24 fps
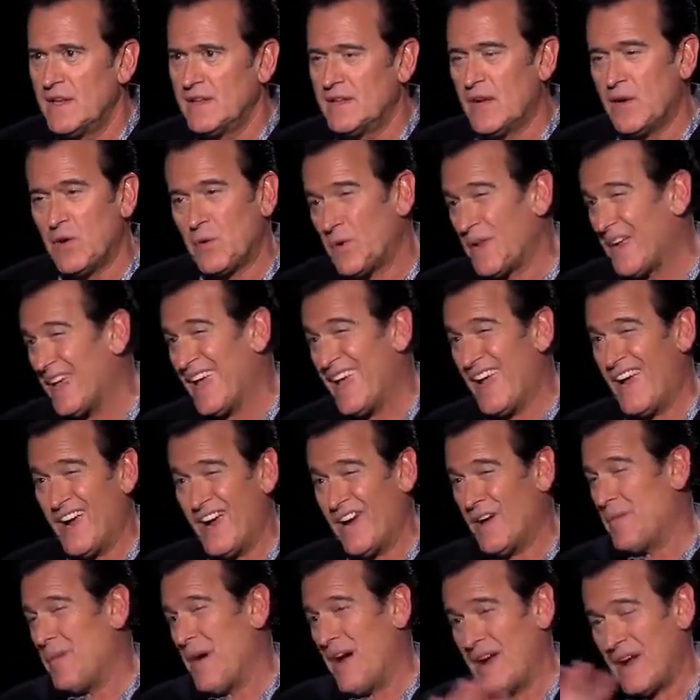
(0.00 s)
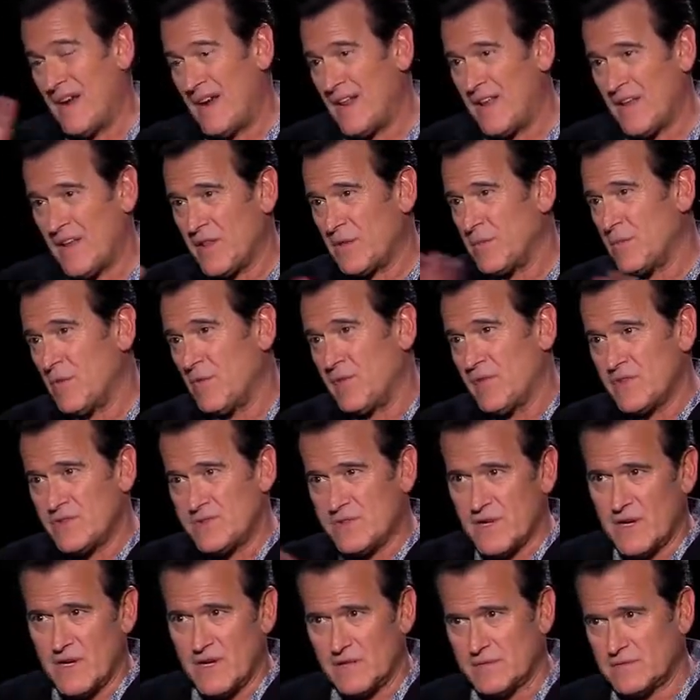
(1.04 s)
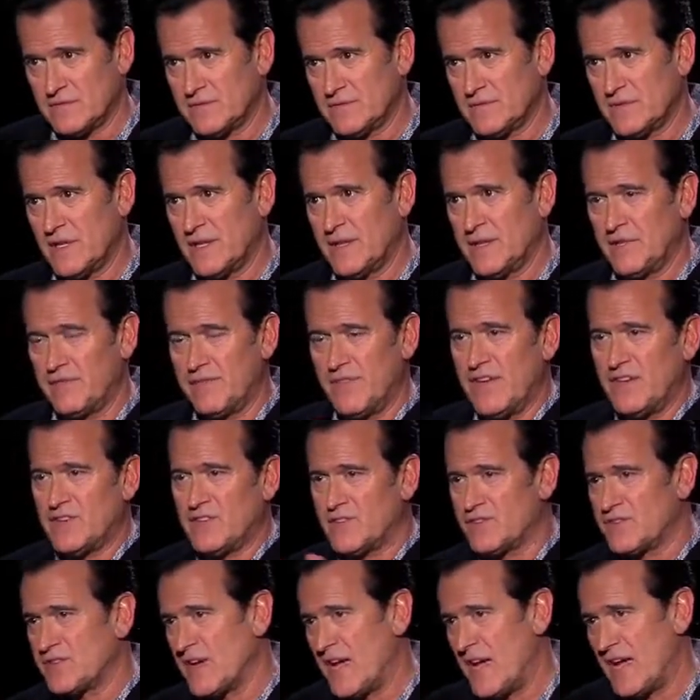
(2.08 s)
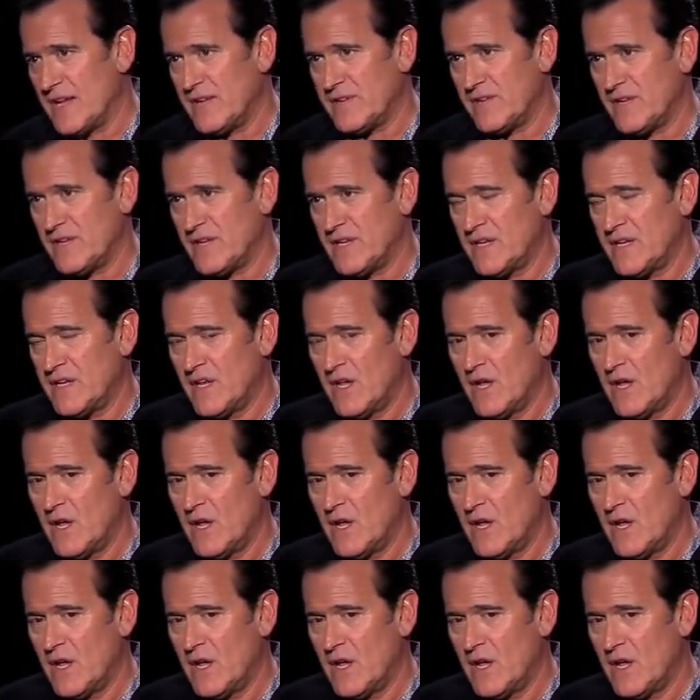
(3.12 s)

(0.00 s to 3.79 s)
They don't really care about any other movies there in the feature side of it.